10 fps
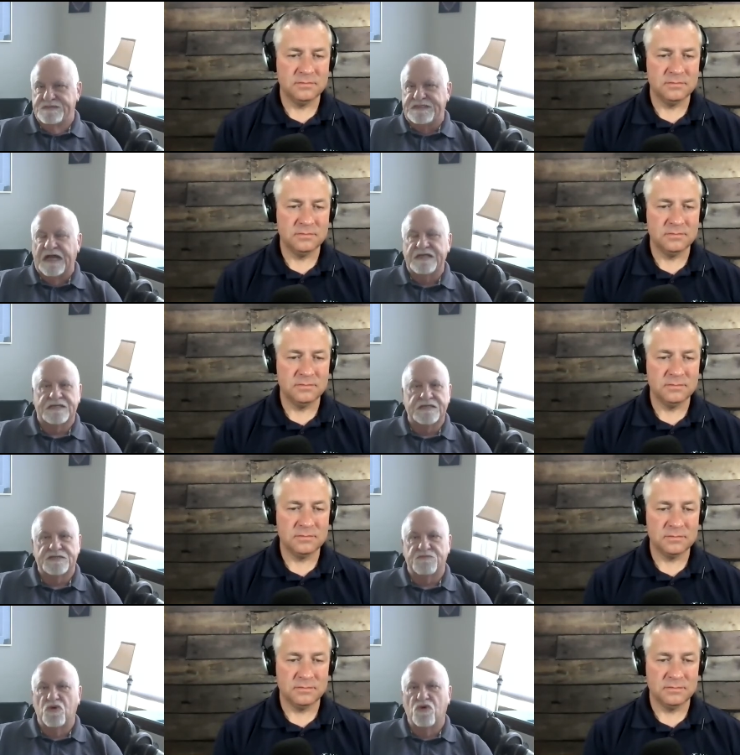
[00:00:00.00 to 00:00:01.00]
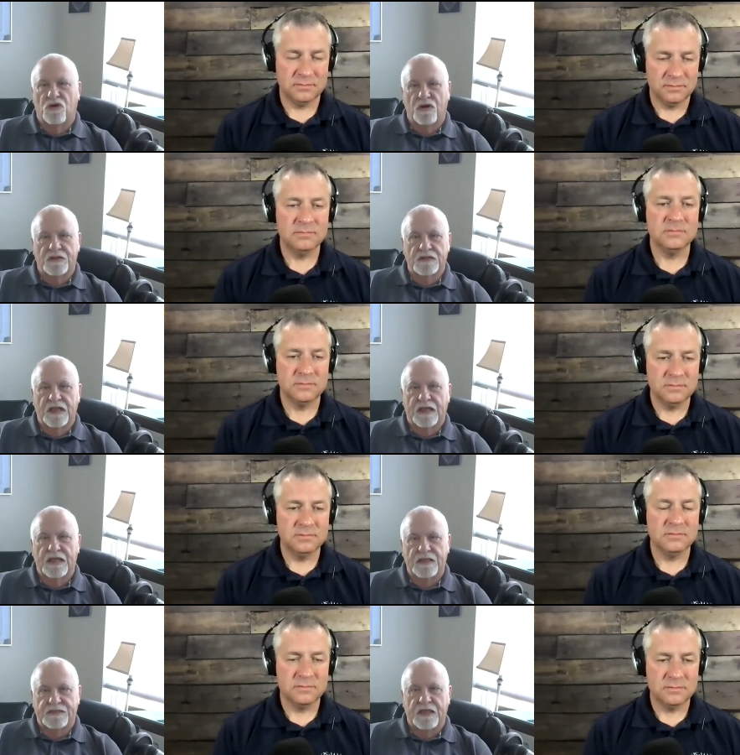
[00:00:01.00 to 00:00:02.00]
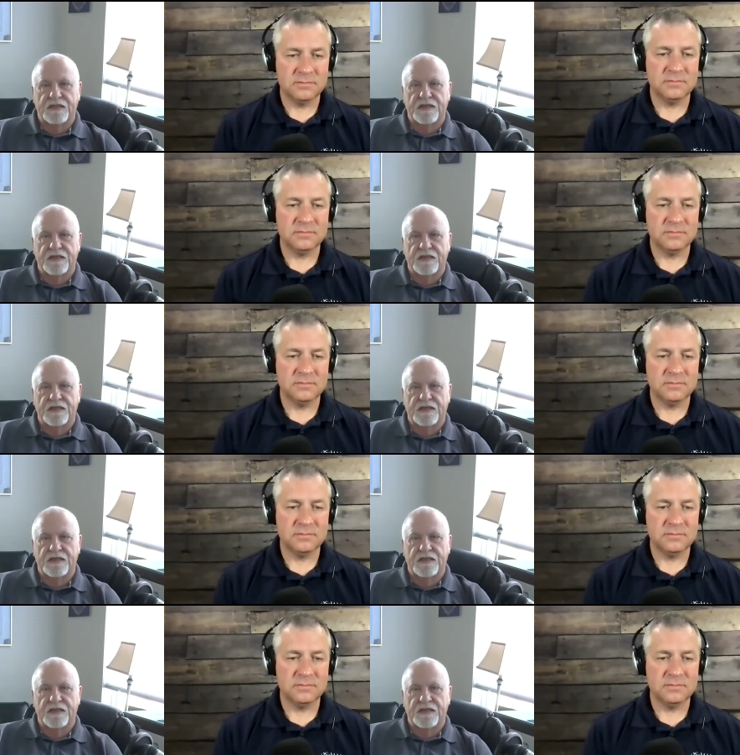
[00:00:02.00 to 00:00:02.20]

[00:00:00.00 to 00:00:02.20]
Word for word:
Speaker 1: dozens more in the last. It's in